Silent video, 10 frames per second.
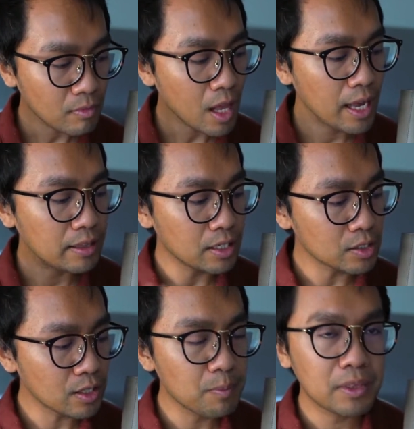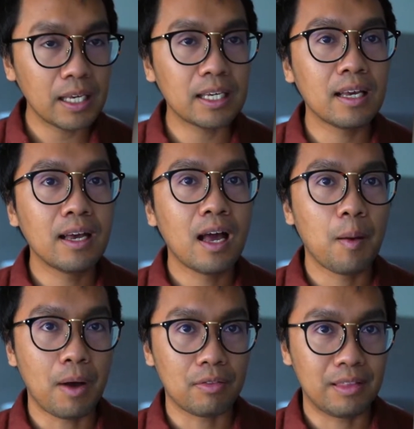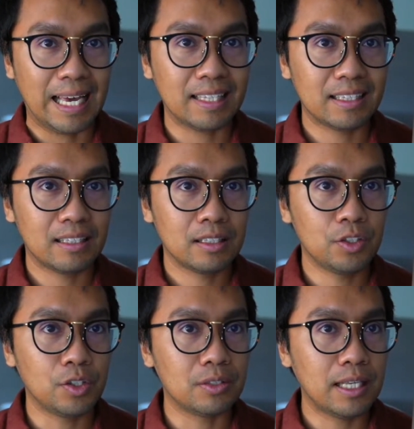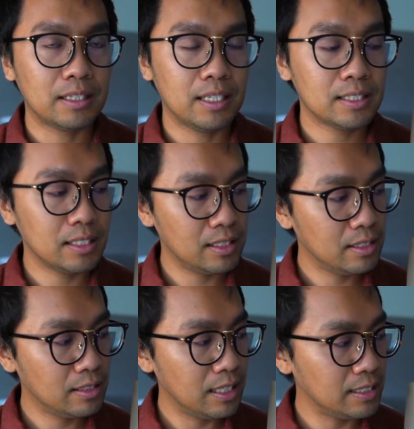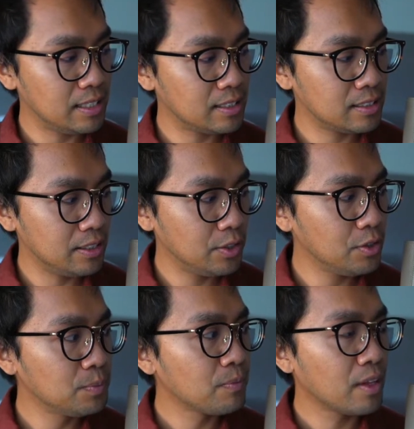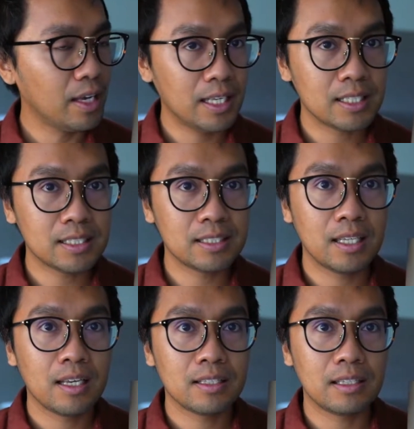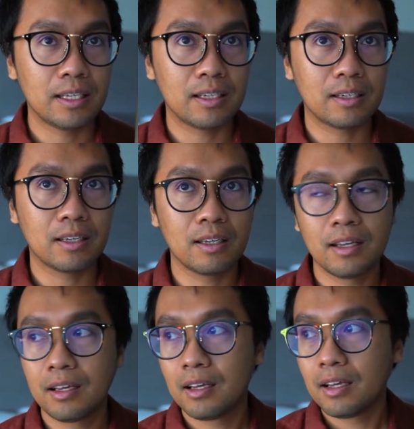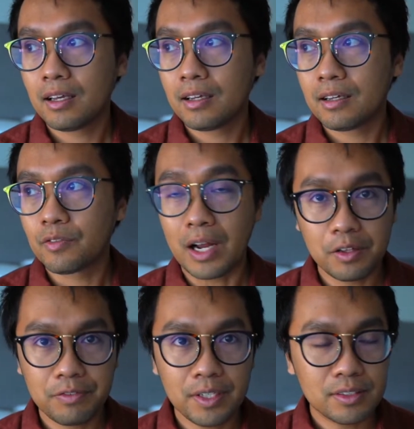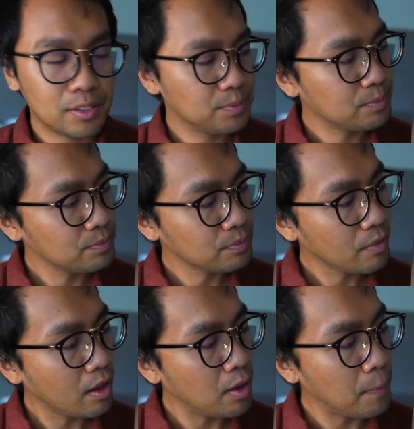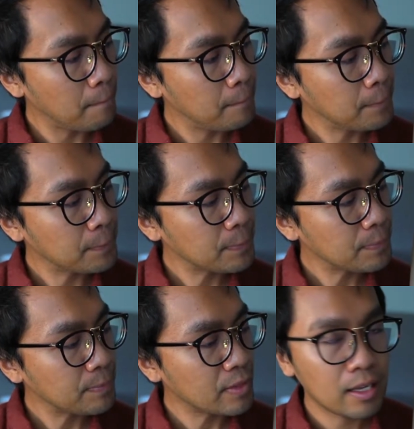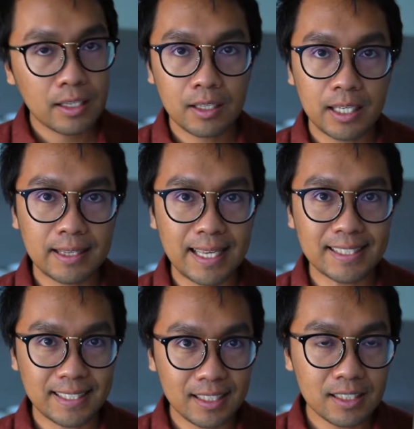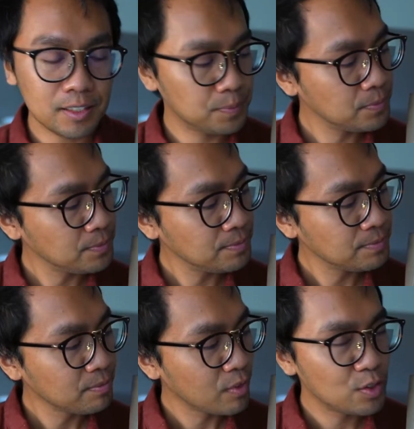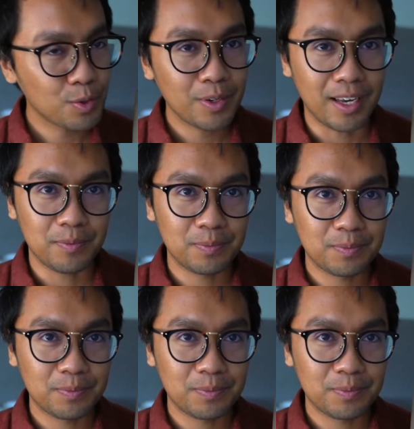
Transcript: and there's something about that, you know, that it still is like relevant in that sense. So yeah,